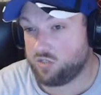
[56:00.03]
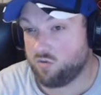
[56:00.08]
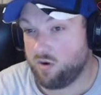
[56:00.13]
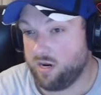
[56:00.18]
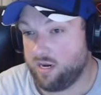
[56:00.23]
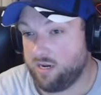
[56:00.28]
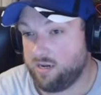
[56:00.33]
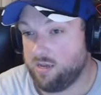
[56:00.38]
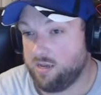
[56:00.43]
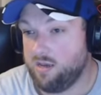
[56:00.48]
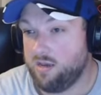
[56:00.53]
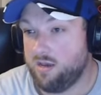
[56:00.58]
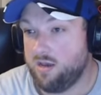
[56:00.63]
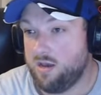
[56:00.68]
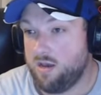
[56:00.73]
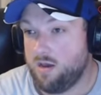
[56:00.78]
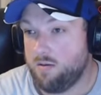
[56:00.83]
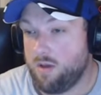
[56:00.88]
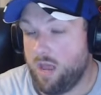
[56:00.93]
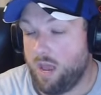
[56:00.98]
rate.
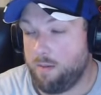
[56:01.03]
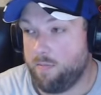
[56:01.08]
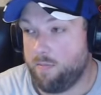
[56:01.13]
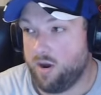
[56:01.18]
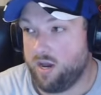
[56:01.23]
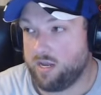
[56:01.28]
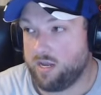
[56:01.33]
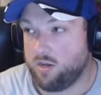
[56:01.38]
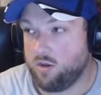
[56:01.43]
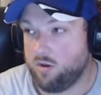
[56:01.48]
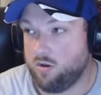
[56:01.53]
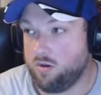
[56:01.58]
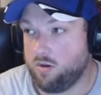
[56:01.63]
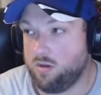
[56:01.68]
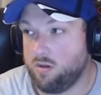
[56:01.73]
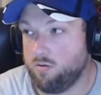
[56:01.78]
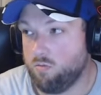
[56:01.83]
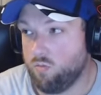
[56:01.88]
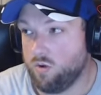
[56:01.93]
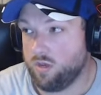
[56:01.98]
But
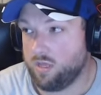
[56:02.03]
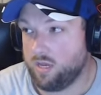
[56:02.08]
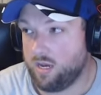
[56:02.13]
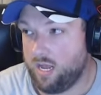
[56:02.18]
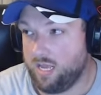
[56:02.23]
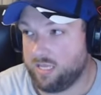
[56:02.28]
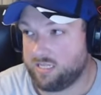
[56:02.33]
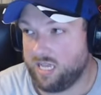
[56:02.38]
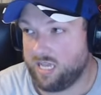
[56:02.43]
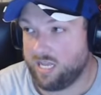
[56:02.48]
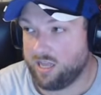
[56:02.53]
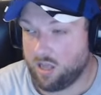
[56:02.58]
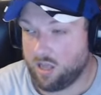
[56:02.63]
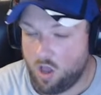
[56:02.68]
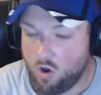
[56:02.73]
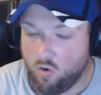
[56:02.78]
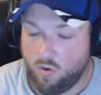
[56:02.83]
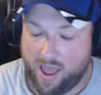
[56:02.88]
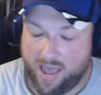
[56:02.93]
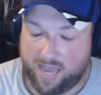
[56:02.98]
when it's a
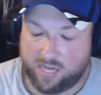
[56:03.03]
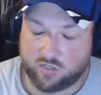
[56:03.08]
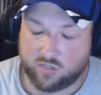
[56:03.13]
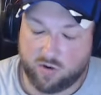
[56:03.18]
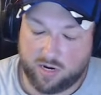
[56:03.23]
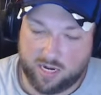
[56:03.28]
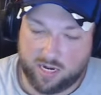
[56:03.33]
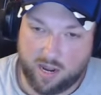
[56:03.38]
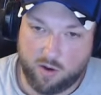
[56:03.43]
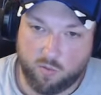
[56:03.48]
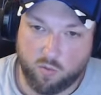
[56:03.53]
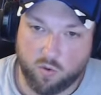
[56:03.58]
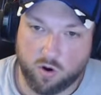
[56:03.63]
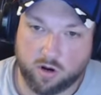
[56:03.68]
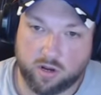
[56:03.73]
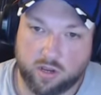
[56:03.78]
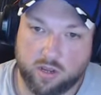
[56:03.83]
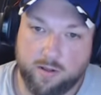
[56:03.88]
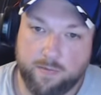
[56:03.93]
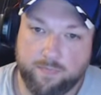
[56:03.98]
low hash rate
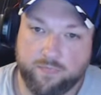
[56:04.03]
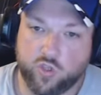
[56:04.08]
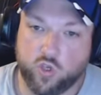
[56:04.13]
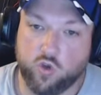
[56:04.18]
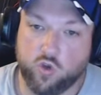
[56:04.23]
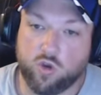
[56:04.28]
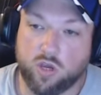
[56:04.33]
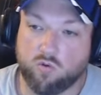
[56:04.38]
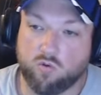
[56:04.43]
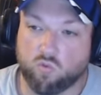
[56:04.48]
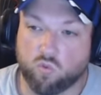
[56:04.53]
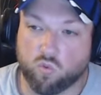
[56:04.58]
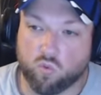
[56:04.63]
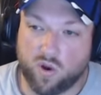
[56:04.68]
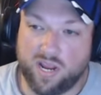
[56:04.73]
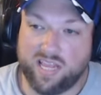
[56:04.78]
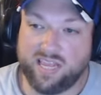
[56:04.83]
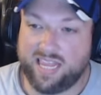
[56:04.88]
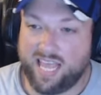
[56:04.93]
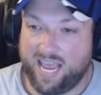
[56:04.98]
network, you can
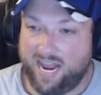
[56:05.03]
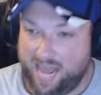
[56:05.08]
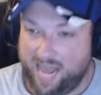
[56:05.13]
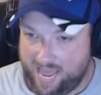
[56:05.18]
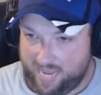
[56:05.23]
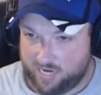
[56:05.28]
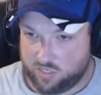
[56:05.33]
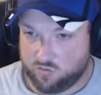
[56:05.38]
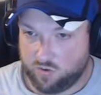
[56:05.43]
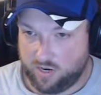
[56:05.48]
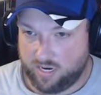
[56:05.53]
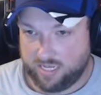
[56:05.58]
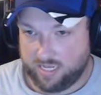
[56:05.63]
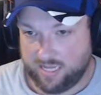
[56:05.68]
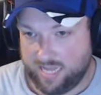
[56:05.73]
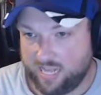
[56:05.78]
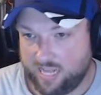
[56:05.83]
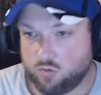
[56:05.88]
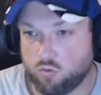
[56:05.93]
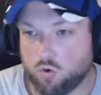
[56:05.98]
rent that hash rate.
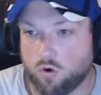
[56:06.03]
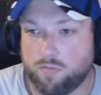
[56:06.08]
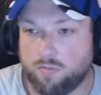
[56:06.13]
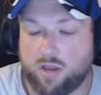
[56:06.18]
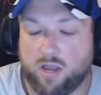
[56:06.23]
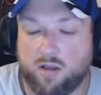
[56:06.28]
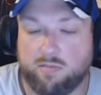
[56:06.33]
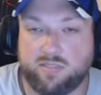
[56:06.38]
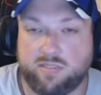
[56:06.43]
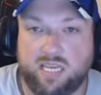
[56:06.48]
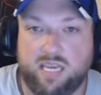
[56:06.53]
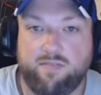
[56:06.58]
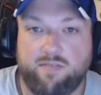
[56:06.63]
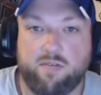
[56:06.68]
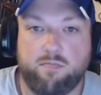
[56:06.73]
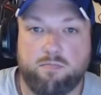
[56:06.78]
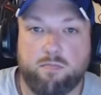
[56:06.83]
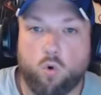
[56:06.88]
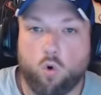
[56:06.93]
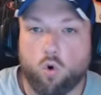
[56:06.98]
And that's where it becomes
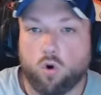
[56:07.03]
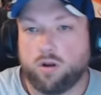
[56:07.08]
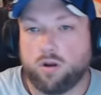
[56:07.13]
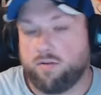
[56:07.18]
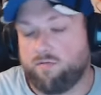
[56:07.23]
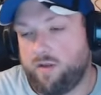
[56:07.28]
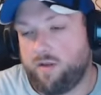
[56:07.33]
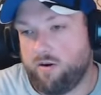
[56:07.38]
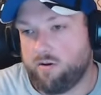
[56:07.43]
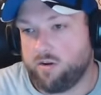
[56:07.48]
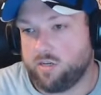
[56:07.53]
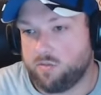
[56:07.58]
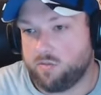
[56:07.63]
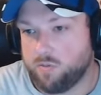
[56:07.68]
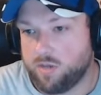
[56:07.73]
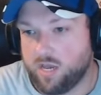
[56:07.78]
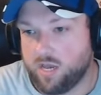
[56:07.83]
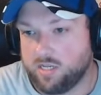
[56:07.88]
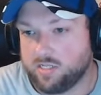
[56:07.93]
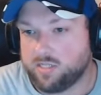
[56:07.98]
even more nefarious,
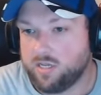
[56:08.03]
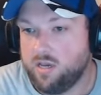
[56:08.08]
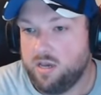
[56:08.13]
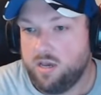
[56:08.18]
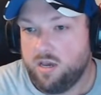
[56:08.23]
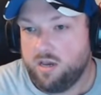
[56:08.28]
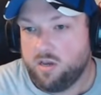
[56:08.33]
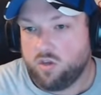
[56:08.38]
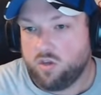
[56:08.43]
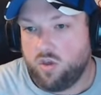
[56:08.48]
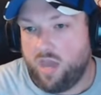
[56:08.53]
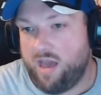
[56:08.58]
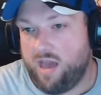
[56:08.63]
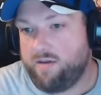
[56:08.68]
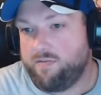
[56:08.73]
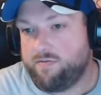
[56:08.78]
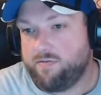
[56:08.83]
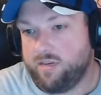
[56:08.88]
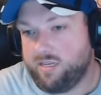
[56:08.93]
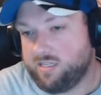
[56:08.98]
because you
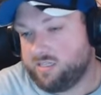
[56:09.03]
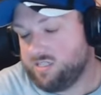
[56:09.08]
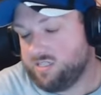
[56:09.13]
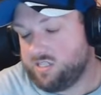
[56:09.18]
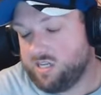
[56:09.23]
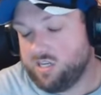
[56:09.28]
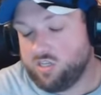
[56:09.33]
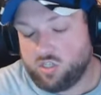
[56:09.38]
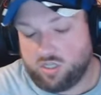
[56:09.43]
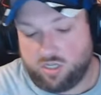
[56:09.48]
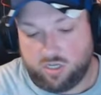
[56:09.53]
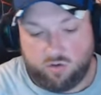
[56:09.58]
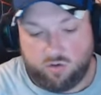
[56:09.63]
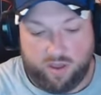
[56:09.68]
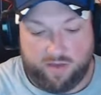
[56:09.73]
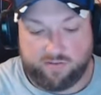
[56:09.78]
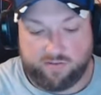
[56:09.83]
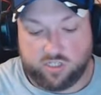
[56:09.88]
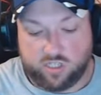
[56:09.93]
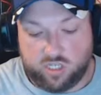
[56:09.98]
have a
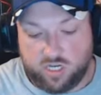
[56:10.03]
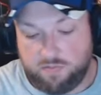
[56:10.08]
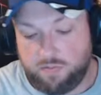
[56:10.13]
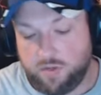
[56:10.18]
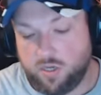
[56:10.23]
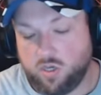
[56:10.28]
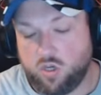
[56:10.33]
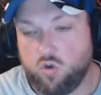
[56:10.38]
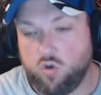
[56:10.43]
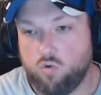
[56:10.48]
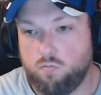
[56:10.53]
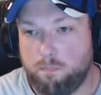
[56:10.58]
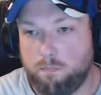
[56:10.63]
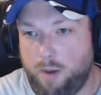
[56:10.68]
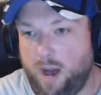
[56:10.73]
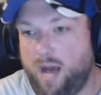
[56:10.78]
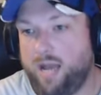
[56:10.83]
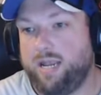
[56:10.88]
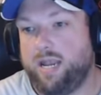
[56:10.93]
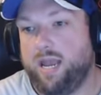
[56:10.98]
GPU
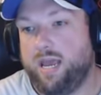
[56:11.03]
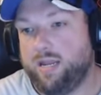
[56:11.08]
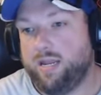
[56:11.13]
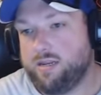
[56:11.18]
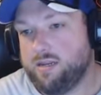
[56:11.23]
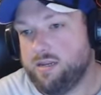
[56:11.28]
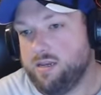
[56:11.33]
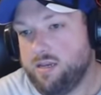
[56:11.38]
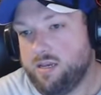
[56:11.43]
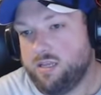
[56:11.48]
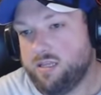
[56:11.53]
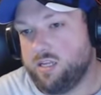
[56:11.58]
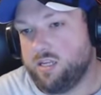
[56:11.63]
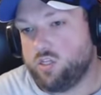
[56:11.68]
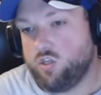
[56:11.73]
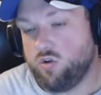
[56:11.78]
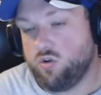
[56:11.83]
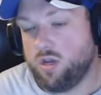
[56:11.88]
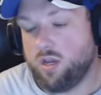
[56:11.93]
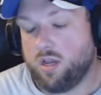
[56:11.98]
botnet
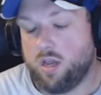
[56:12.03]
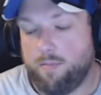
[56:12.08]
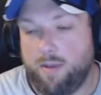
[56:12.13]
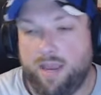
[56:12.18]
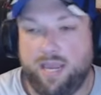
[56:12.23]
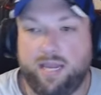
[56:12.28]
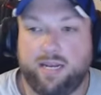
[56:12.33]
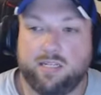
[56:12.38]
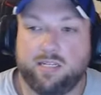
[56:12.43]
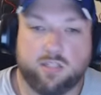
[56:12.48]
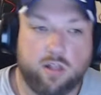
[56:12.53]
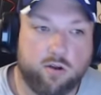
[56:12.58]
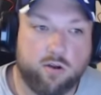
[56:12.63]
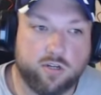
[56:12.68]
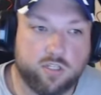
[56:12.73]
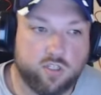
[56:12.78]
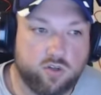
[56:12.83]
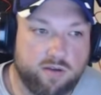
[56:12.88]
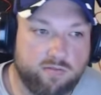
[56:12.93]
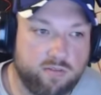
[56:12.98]
that you can command as long
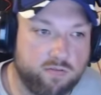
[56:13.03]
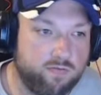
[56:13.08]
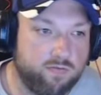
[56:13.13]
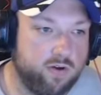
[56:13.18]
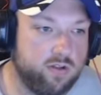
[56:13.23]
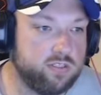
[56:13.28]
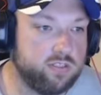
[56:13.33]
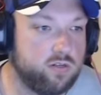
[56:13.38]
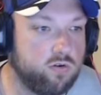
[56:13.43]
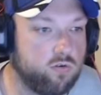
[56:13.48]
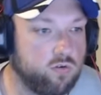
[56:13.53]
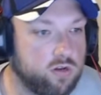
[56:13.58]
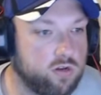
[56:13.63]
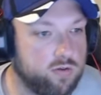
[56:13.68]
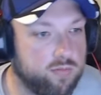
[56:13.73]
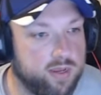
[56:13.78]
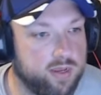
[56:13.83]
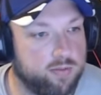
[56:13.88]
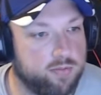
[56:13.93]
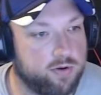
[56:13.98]
as you have the funds in order
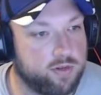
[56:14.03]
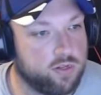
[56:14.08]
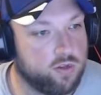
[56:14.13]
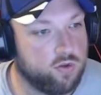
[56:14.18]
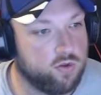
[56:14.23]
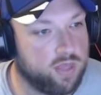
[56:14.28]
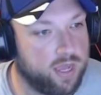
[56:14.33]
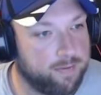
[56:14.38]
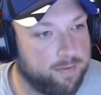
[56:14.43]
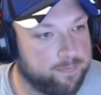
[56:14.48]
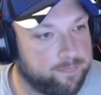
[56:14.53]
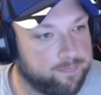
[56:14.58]
to be able to do that.